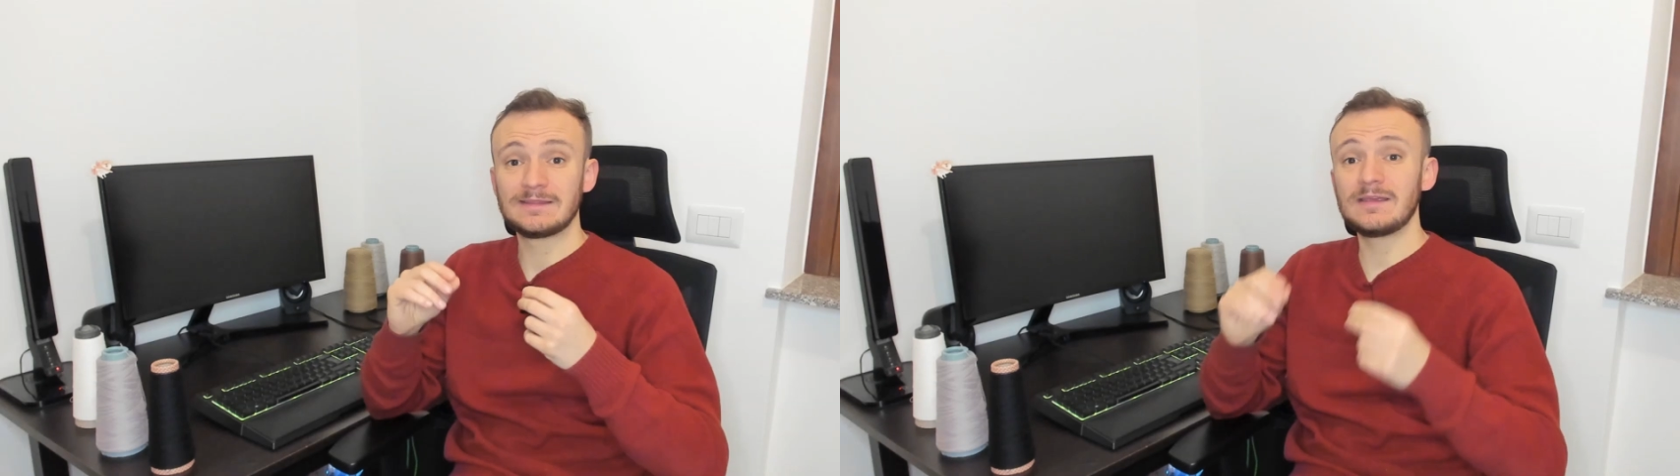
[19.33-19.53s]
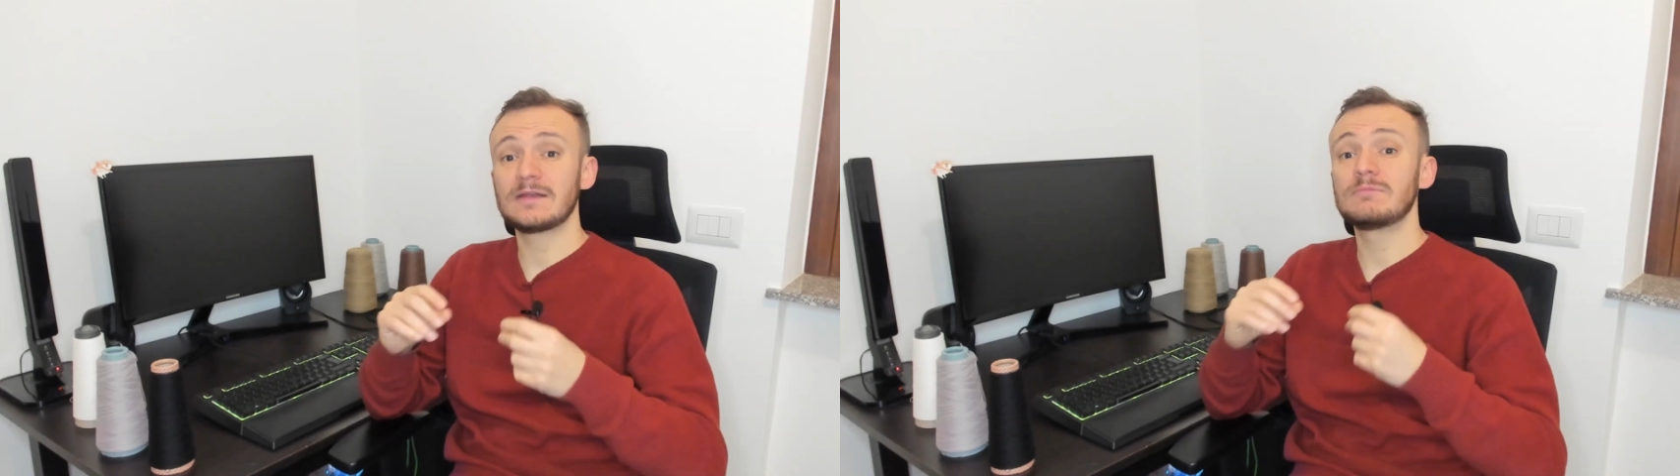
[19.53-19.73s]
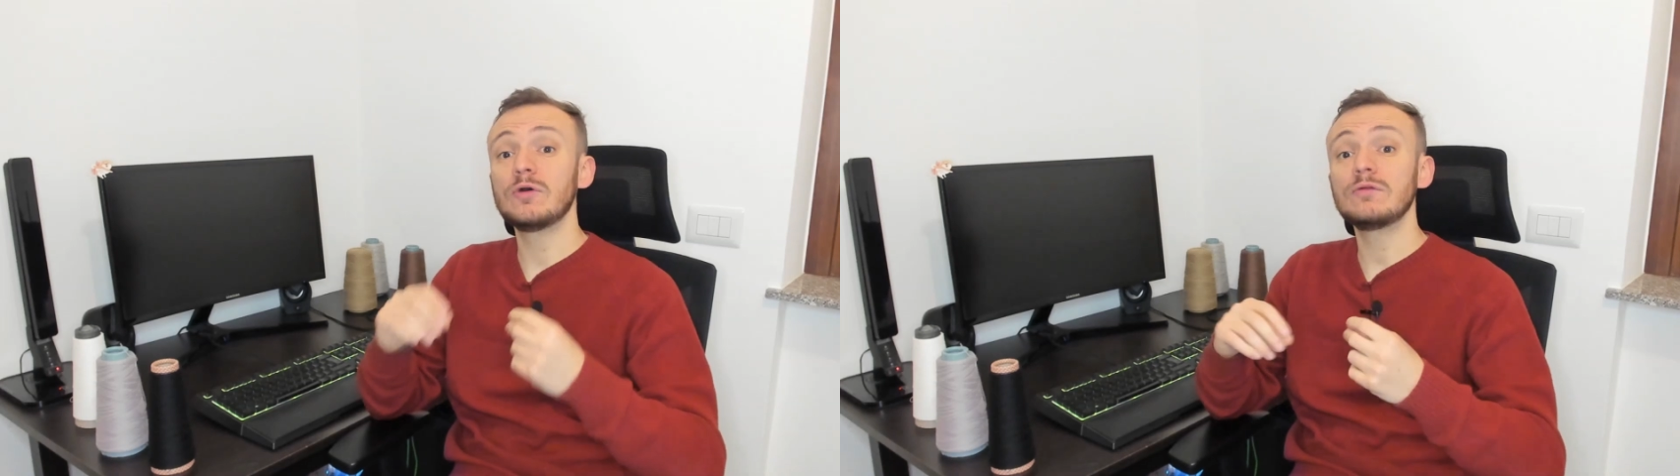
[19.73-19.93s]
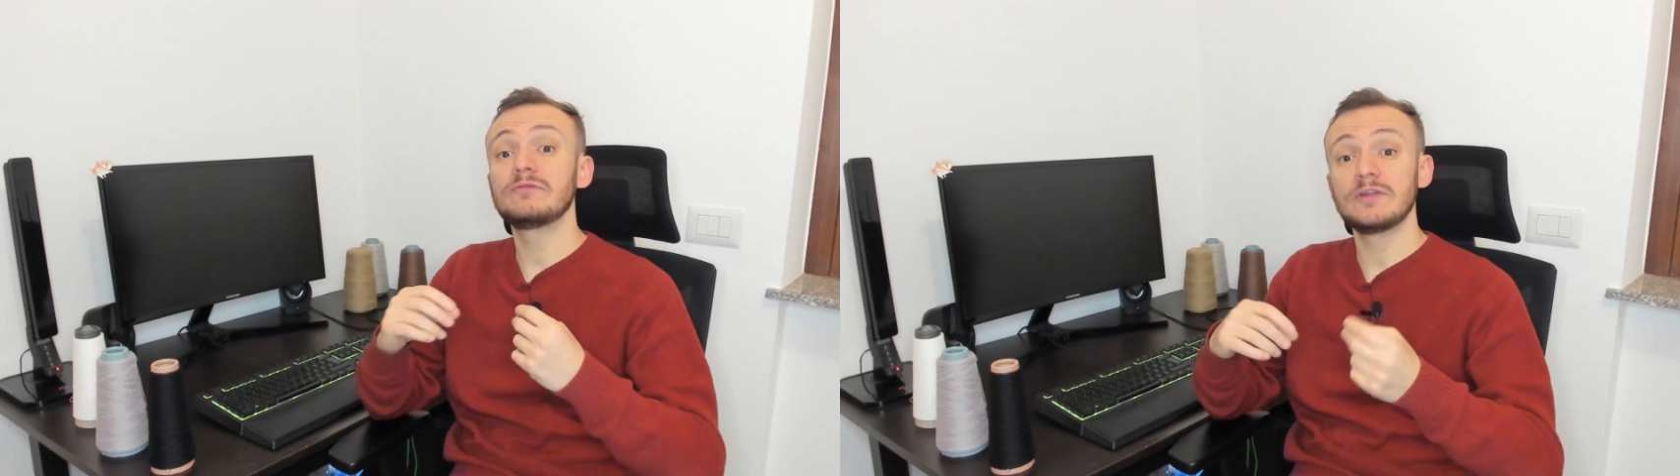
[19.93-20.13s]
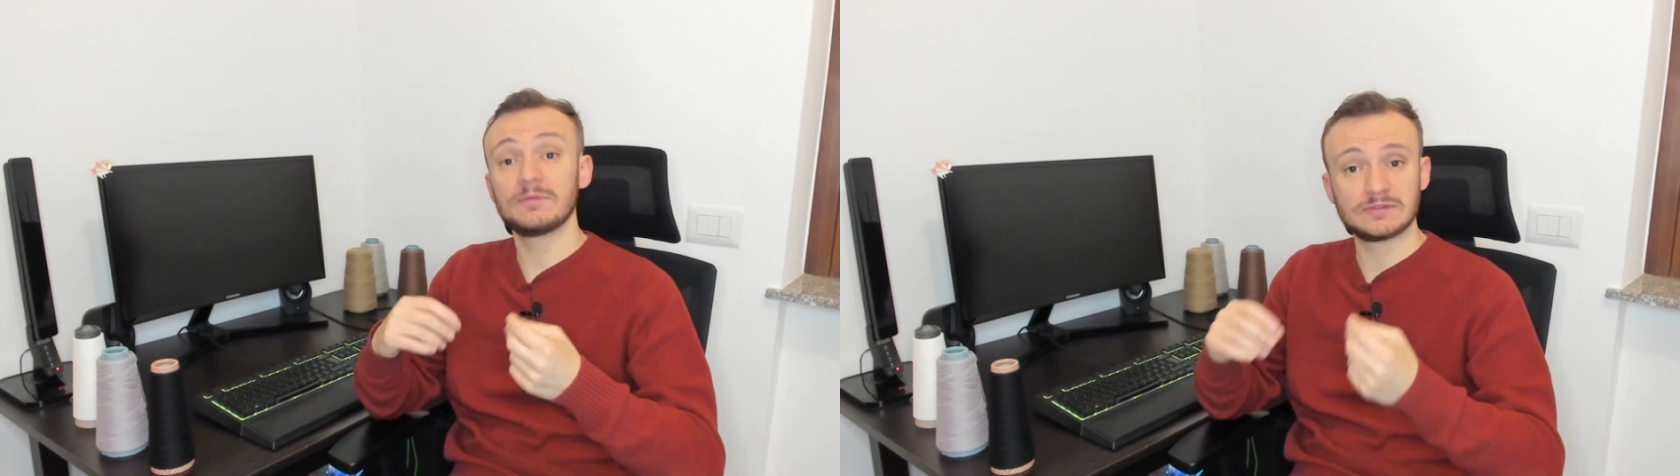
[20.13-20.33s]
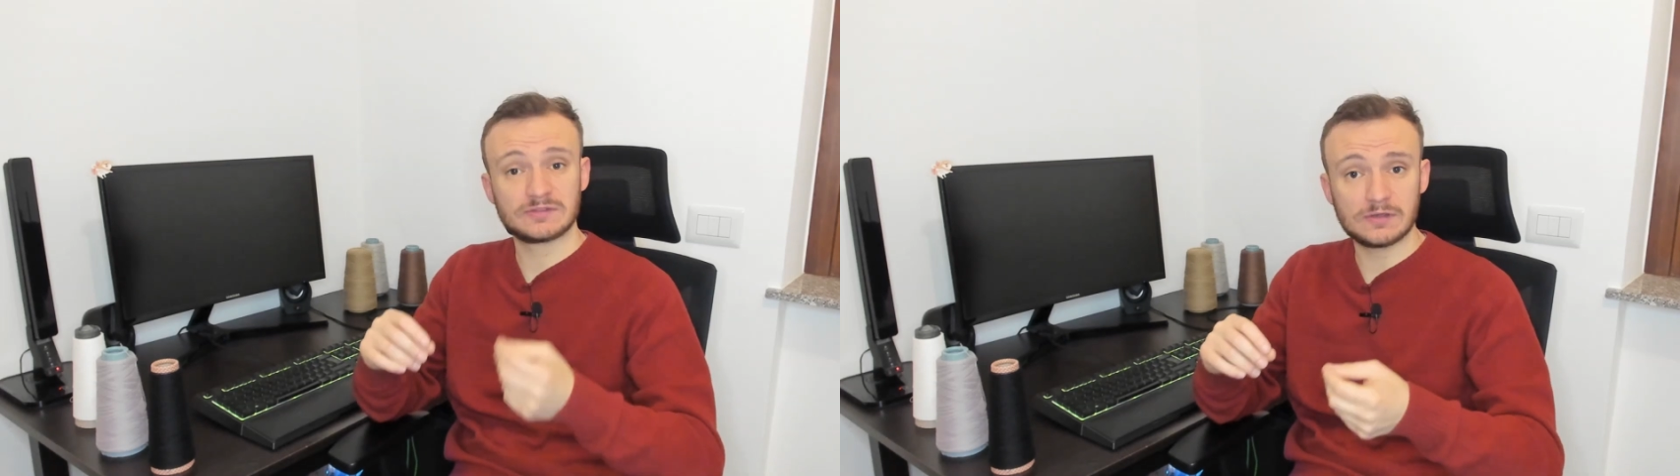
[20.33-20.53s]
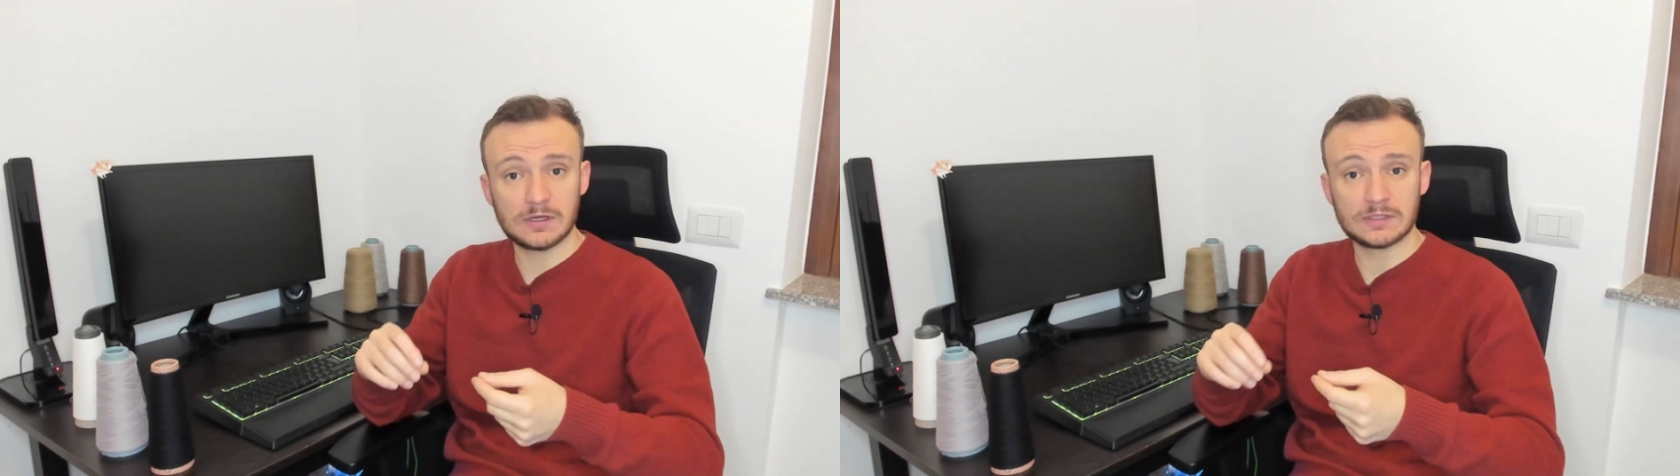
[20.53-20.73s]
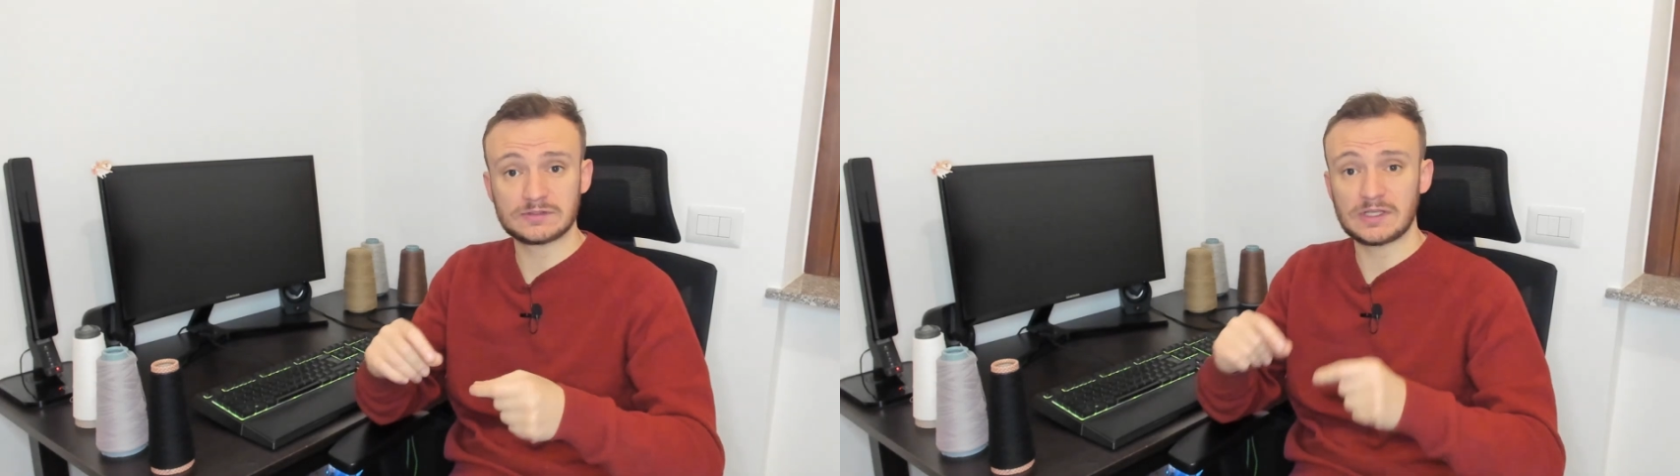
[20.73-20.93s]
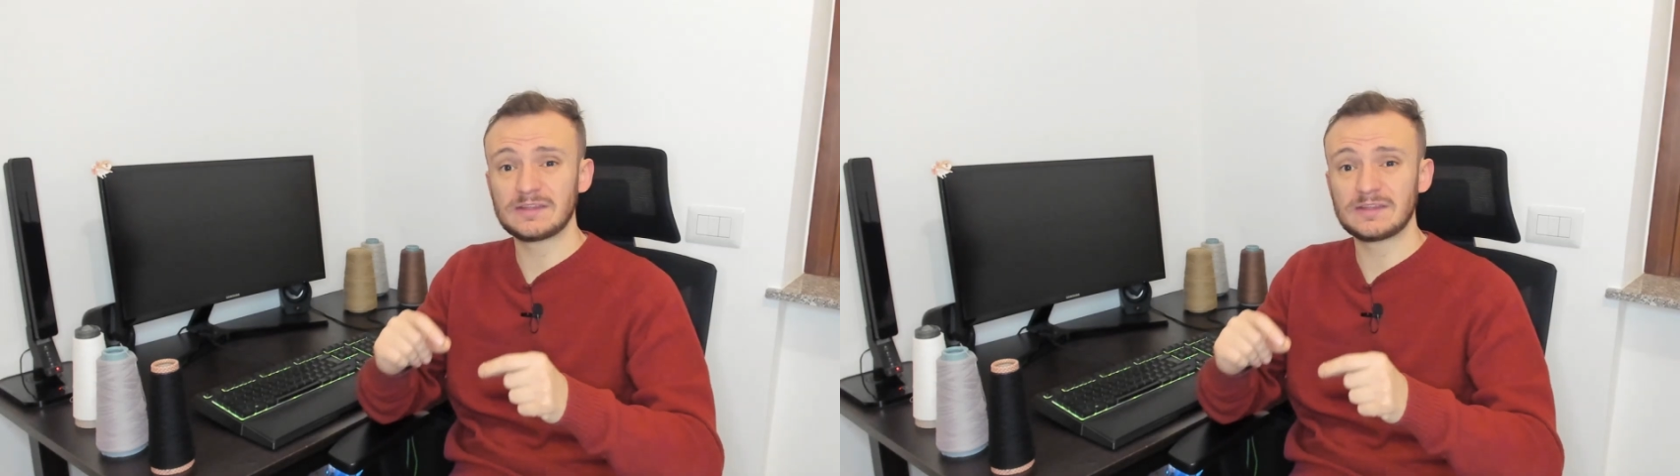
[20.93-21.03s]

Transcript: They are monofilament yarns